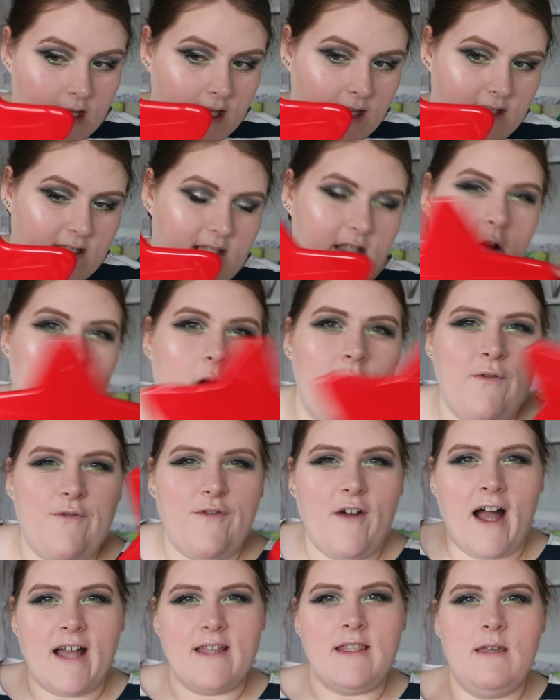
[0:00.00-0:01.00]
it's so
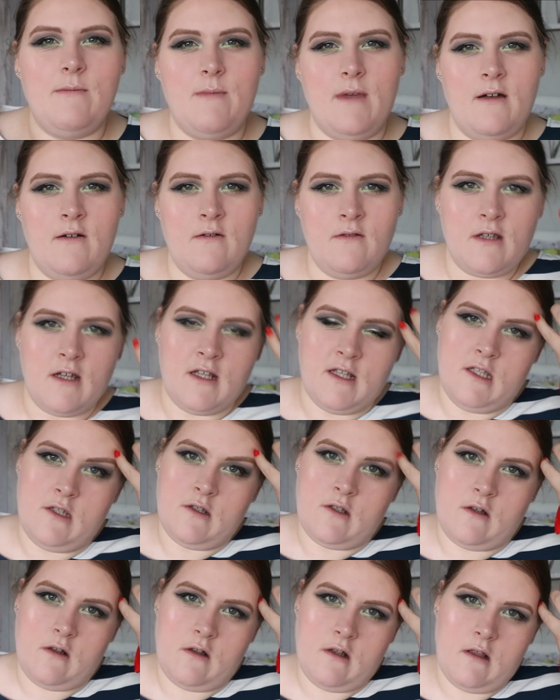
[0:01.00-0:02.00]
finely milled and it
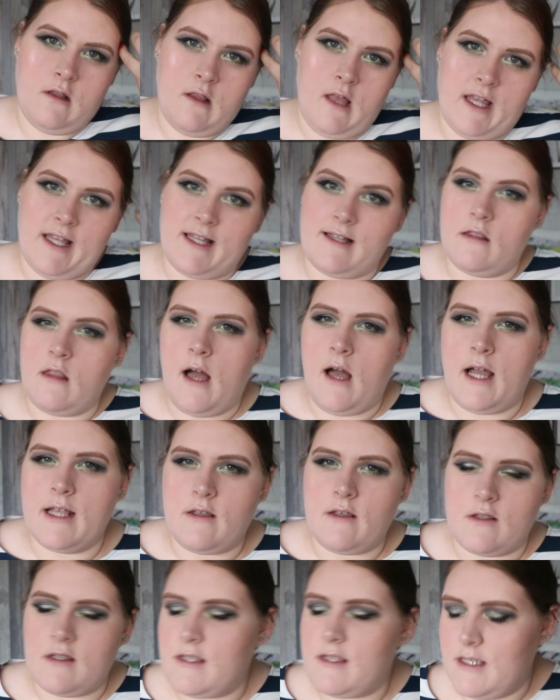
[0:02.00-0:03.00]
just like
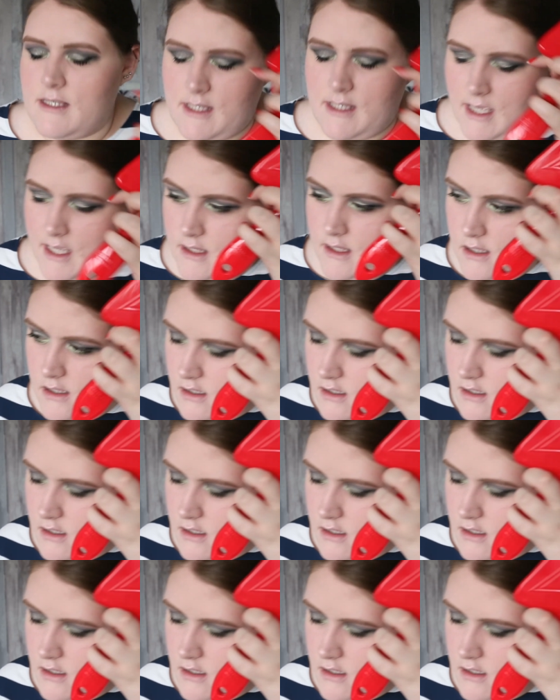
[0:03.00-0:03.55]
glides onto the skin.